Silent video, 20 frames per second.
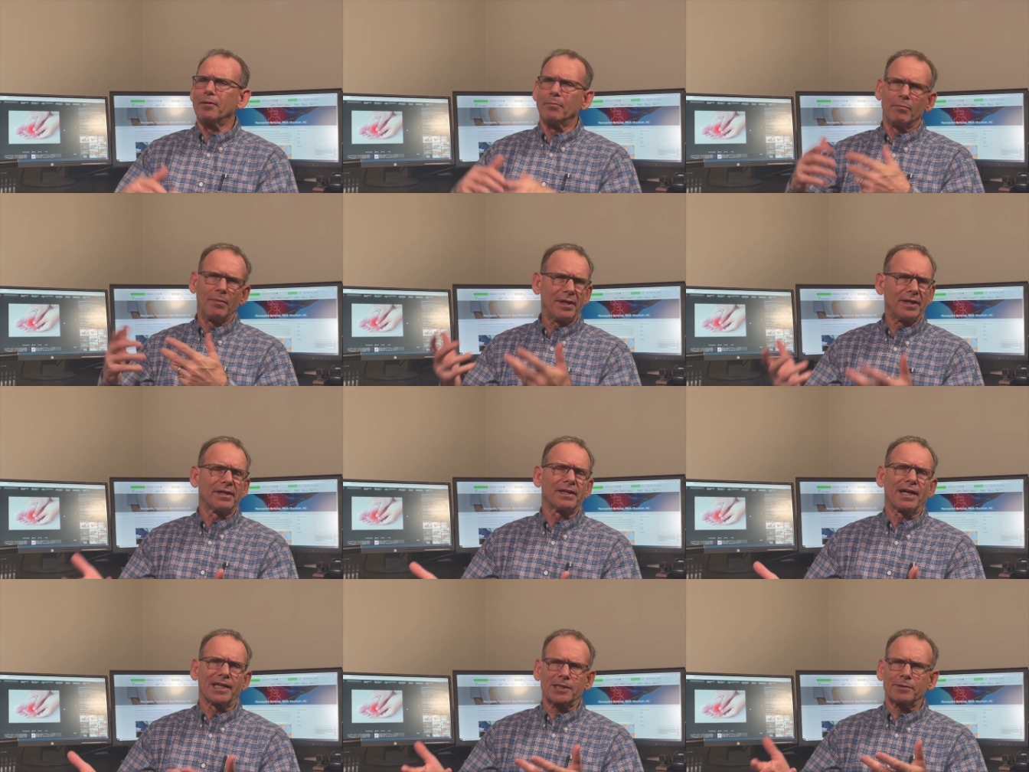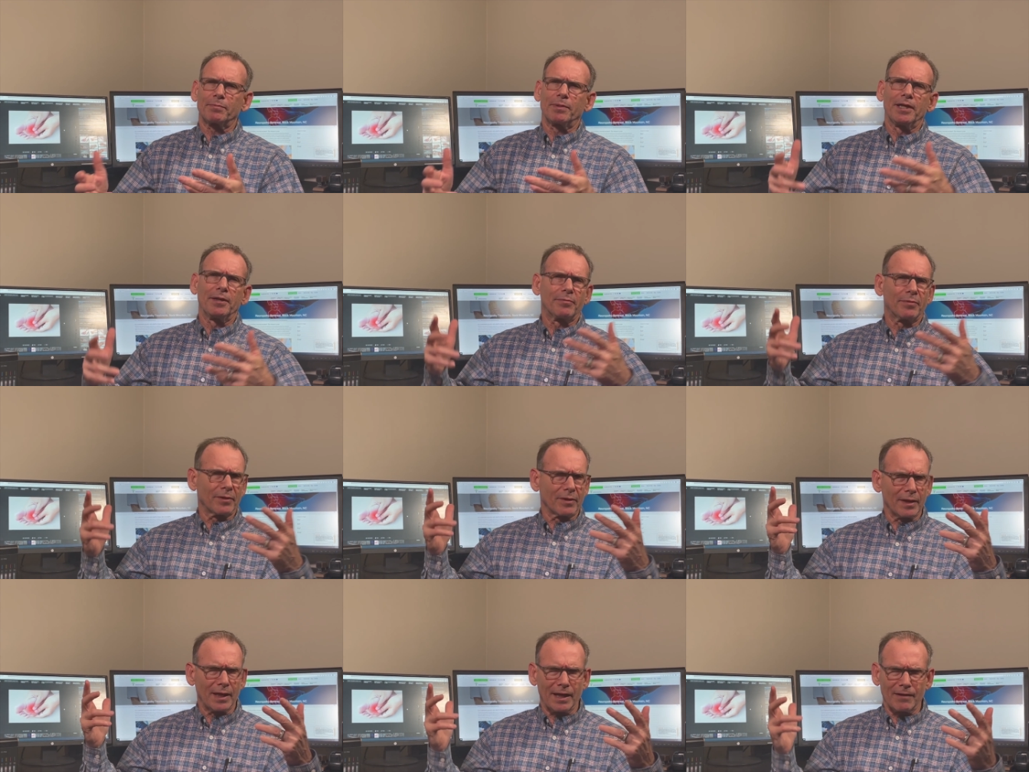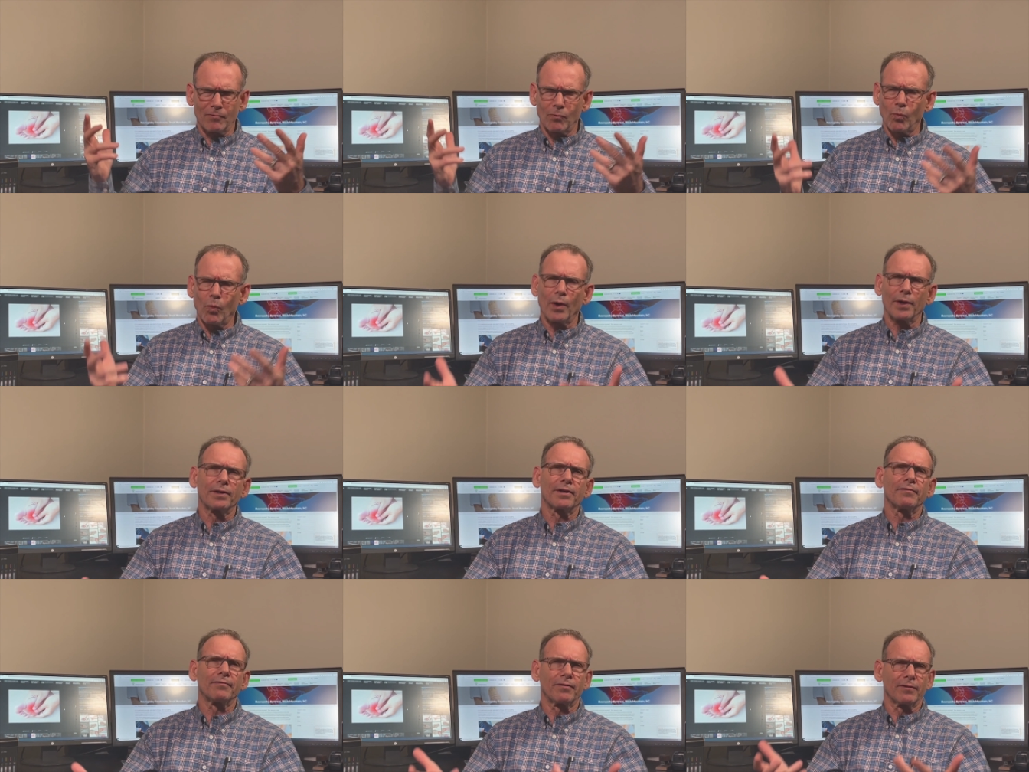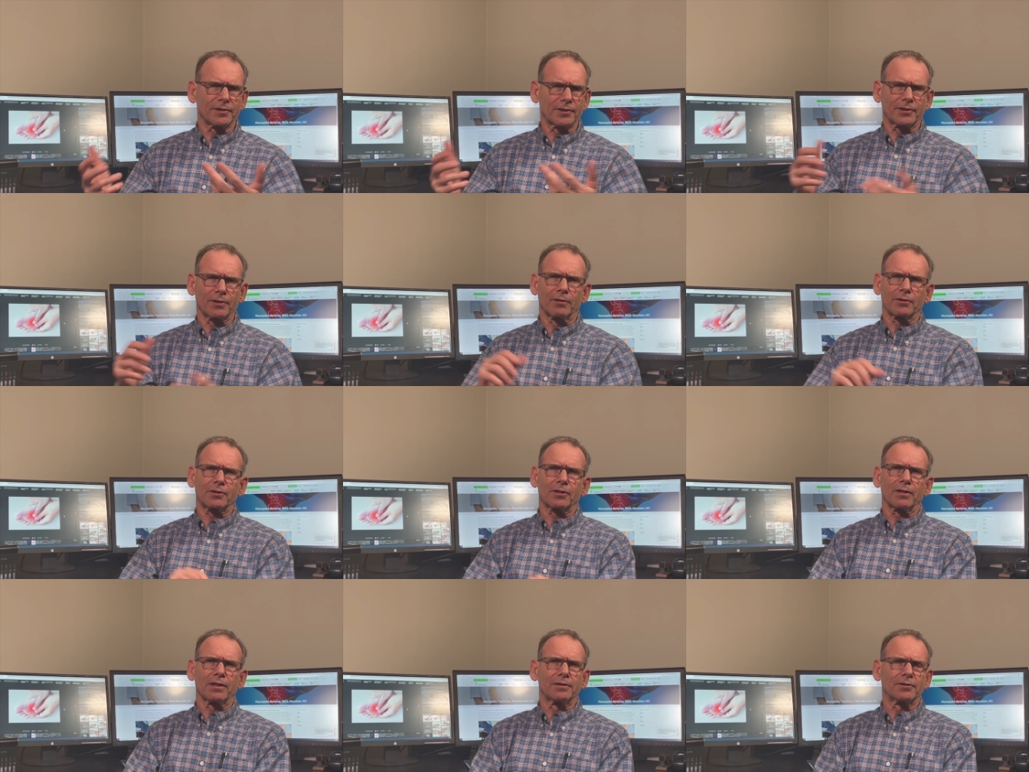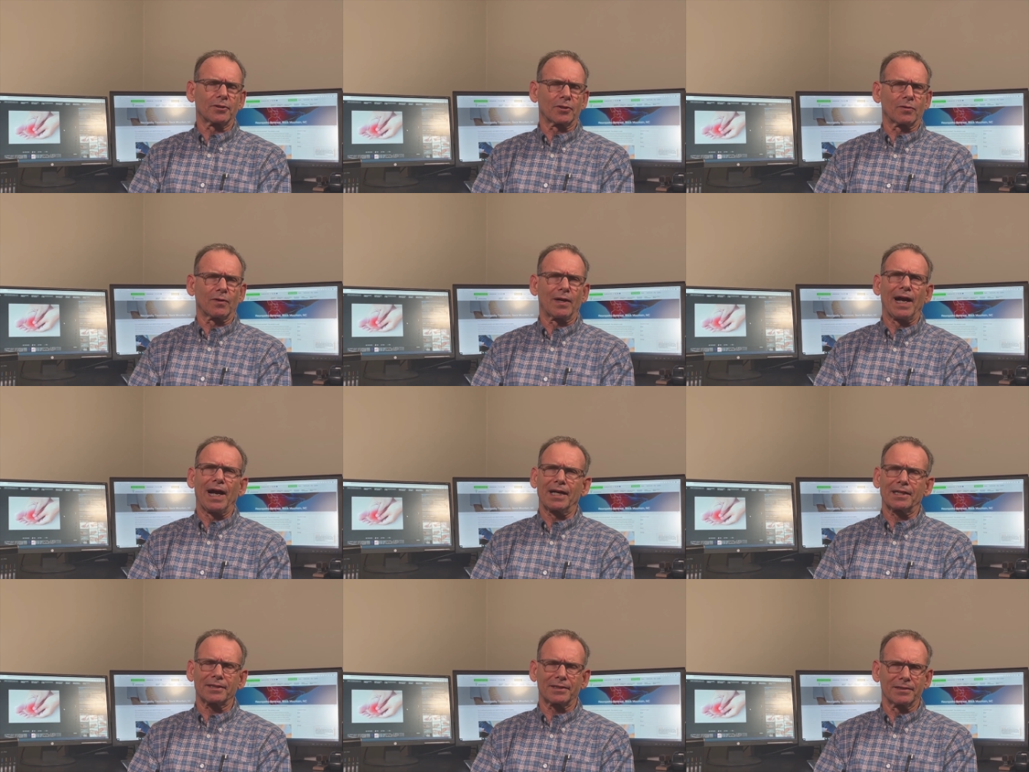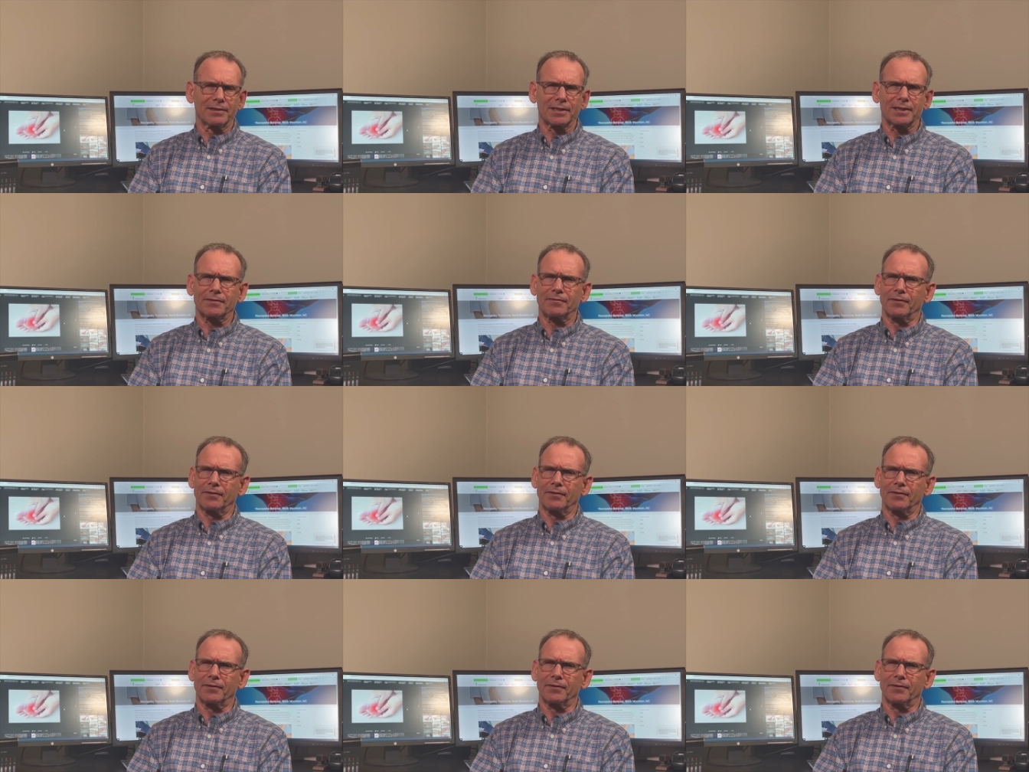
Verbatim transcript: meet nice people, have wonderful social interactions,